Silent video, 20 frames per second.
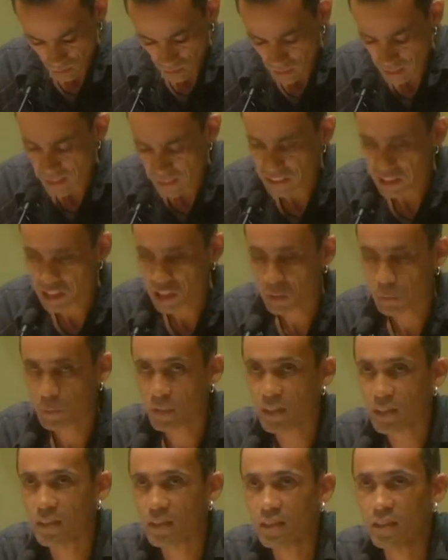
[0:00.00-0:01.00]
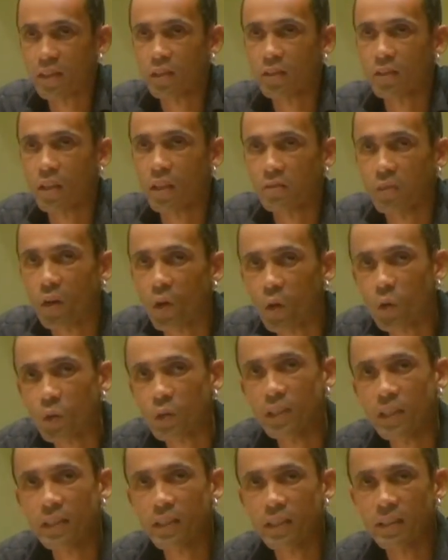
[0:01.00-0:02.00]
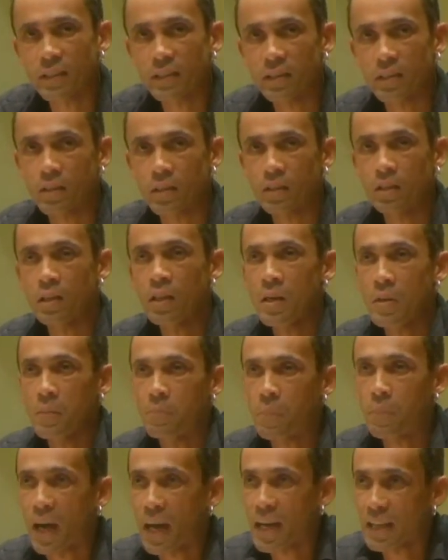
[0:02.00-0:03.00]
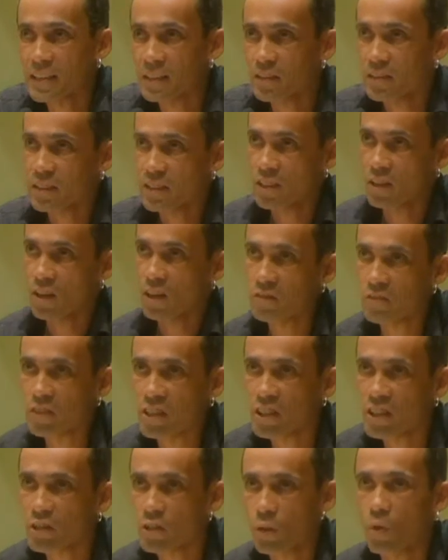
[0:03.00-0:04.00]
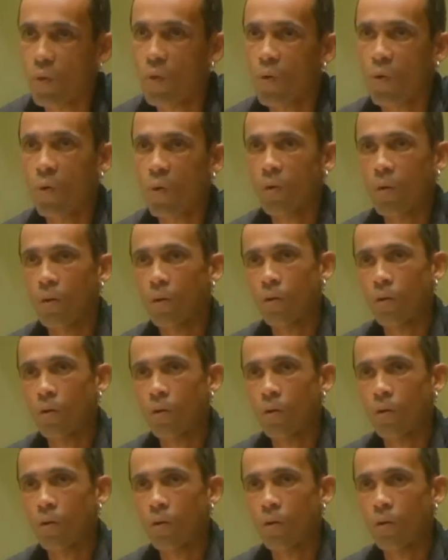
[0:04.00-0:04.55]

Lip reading: that expresses itself only in the binary of either or.